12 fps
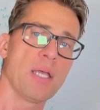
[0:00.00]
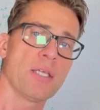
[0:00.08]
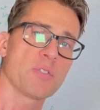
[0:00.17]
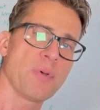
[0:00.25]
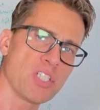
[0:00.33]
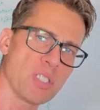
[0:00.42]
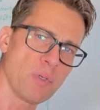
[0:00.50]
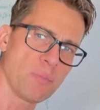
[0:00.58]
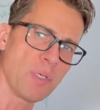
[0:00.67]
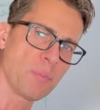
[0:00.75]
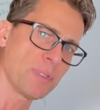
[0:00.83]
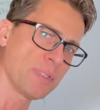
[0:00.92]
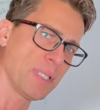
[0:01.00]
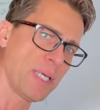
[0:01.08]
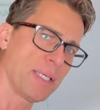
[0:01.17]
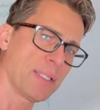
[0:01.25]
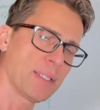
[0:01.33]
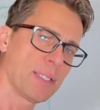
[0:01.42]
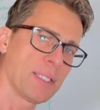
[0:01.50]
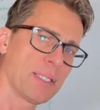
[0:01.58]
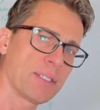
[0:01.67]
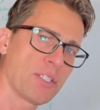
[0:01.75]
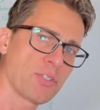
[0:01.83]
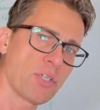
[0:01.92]
especially when people take uh,
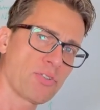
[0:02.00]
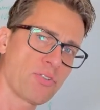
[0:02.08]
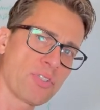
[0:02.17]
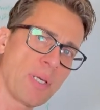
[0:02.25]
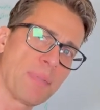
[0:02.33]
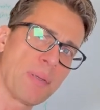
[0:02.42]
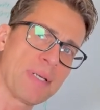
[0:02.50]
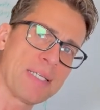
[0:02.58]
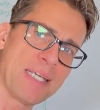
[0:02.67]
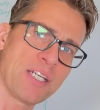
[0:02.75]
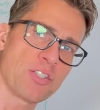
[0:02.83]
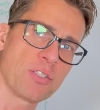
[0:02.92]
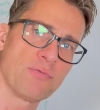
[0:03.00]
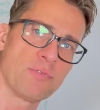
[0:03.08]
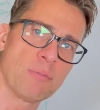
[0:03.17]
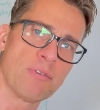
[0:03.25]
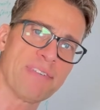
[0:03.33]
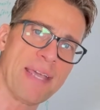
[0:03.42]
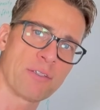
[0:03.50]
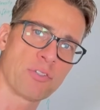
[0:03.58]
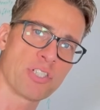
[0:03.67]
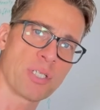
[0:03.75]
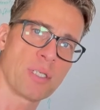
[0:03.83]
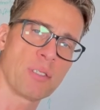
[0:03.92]
testosterone supplementation in the form of
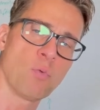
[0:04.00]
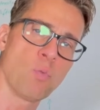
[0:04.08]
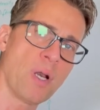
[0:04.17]
androgel.